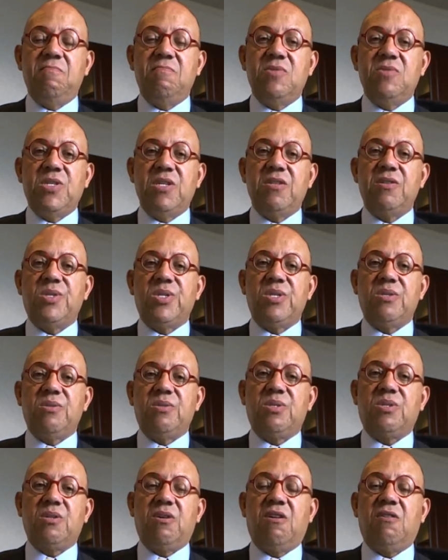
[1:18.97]

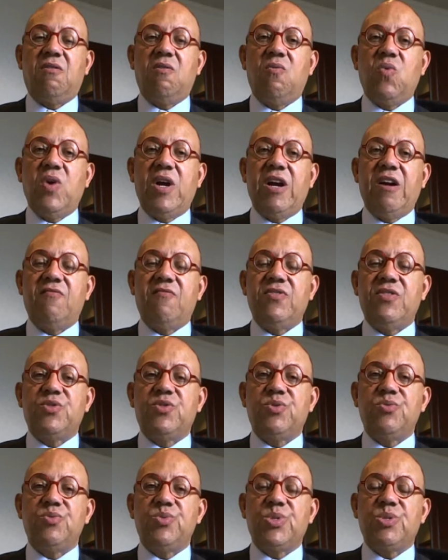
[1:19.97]
citizens are aware of the
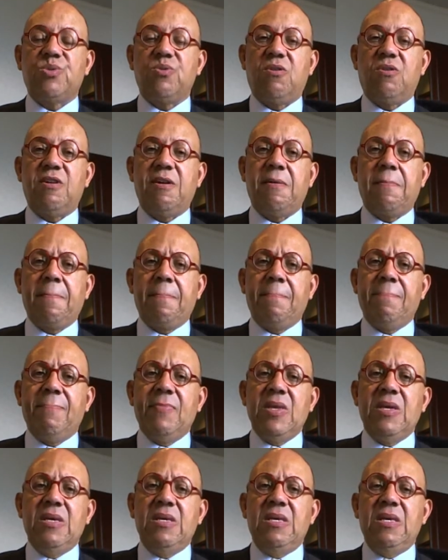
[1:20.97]
true story.
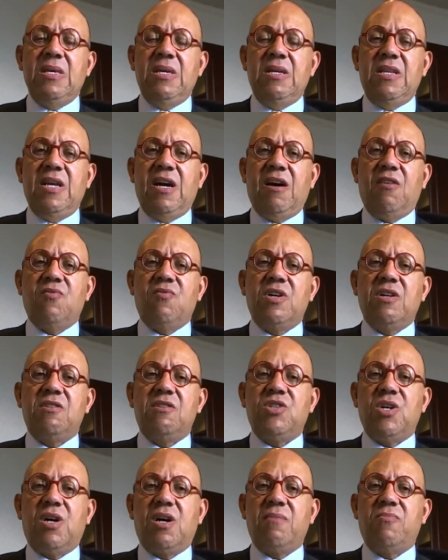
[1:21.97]
Now we're
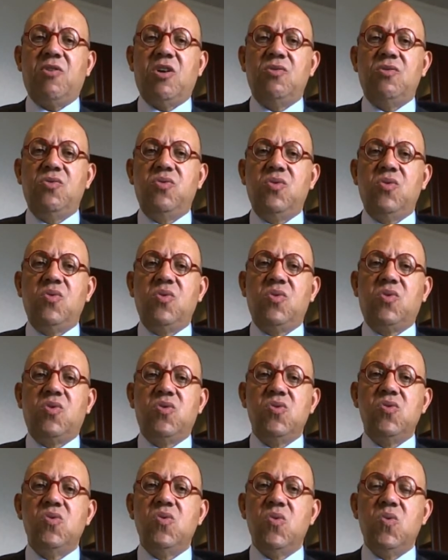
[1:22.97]
going to talk about
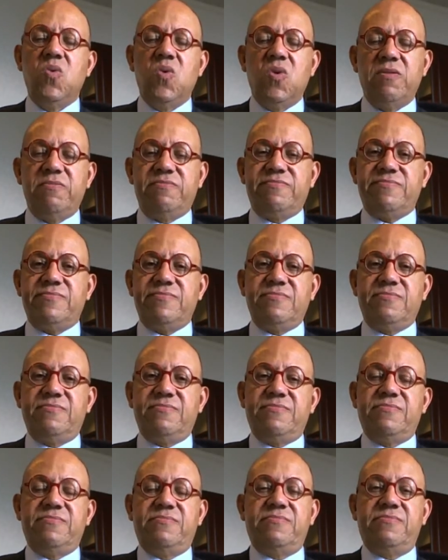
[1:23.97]
Hukou.
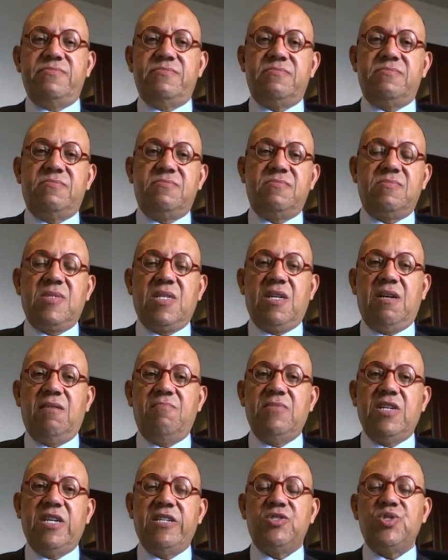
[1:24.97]

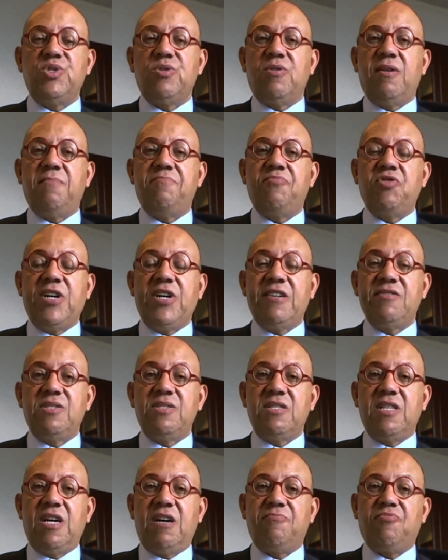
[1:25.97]
I'm not sure I'm
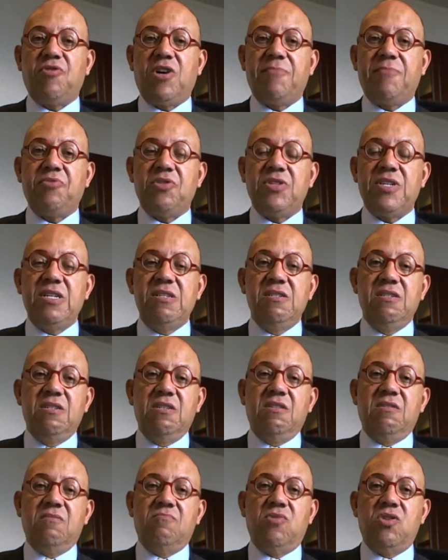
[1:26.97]
pronouncing that properly,
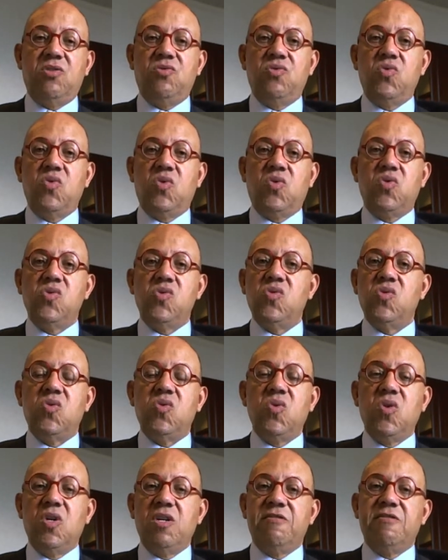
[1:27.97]
but
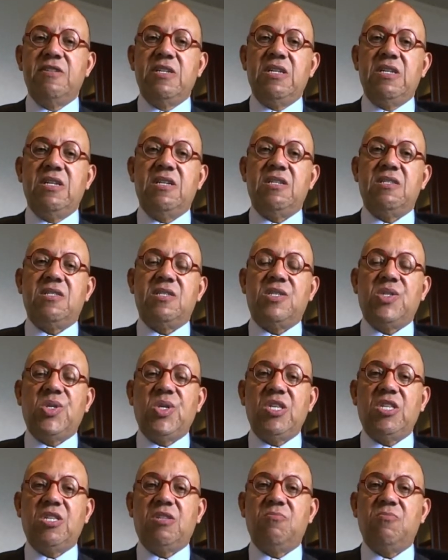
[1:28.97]
Hukou is a
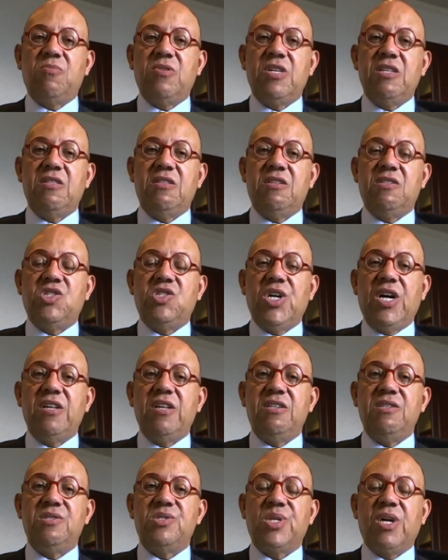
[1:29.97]
system in the
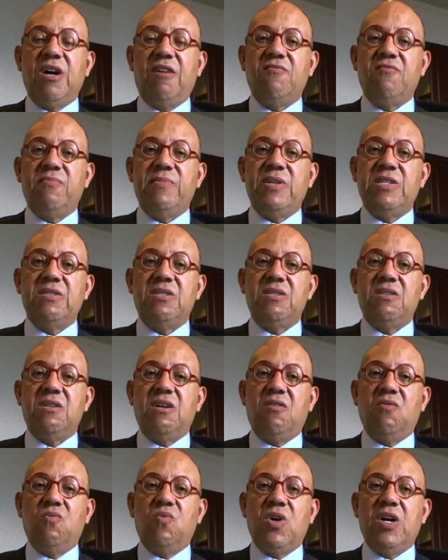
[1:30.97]
Chinese government
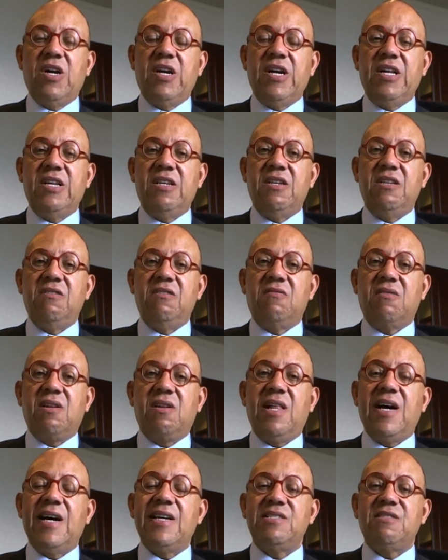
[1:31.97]
wherein you're
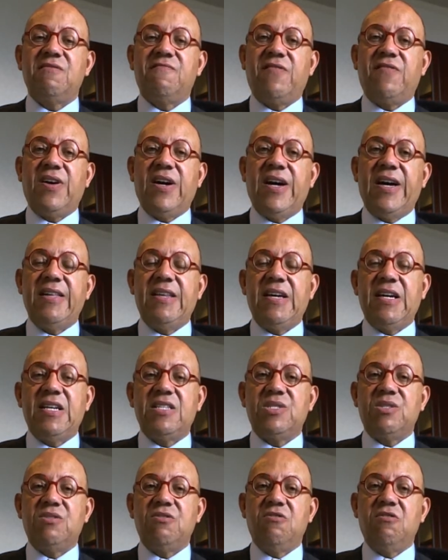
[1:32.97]
classified
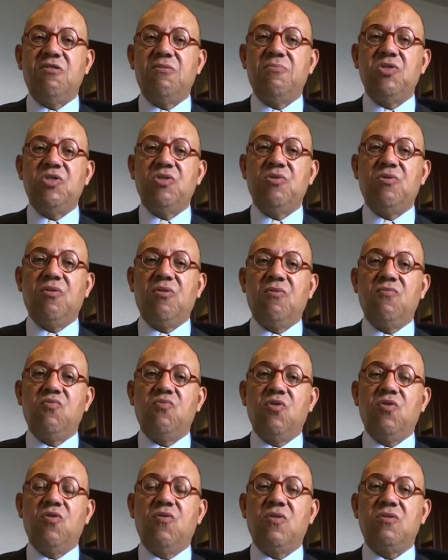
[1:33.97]
as an urban or a
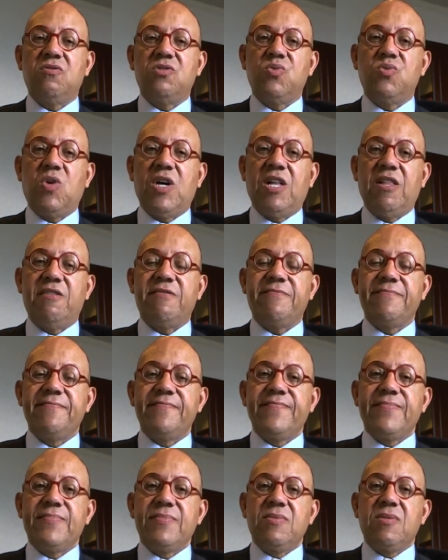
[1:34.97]
rural dweller.
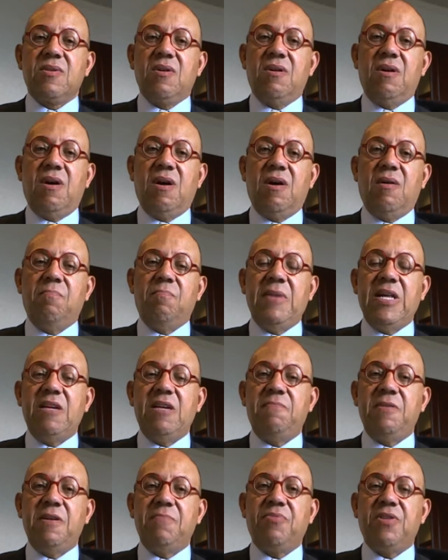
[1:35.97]

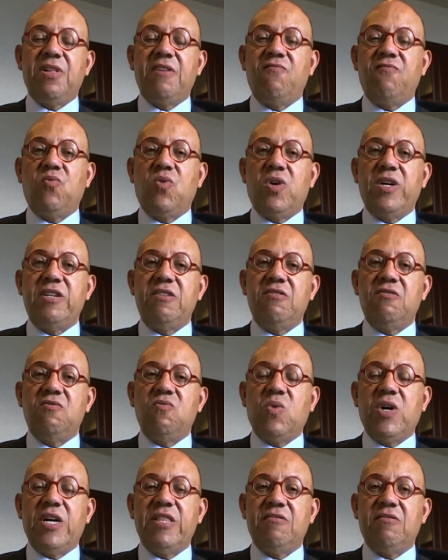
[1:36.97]
Many people have wondered
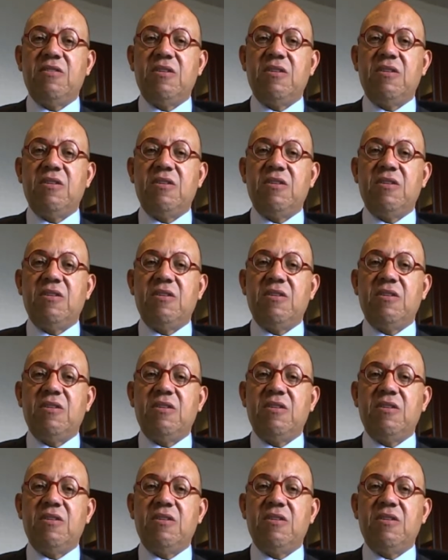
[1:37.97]
why